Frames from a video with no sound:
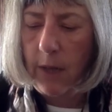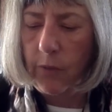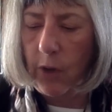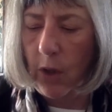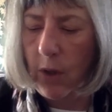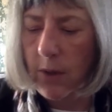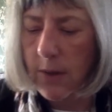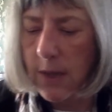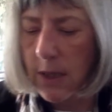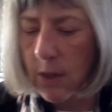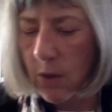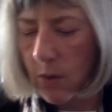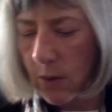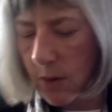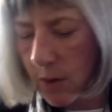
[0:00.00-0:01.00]
Those in
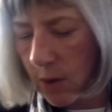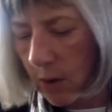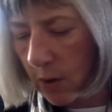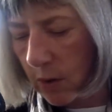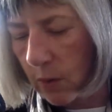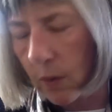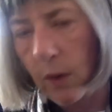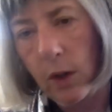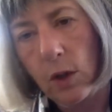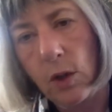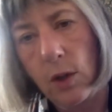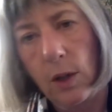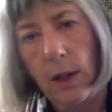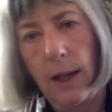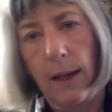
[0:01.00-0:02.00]
your circle that
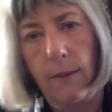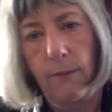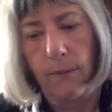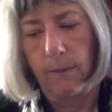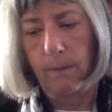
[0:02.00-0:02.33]
you love.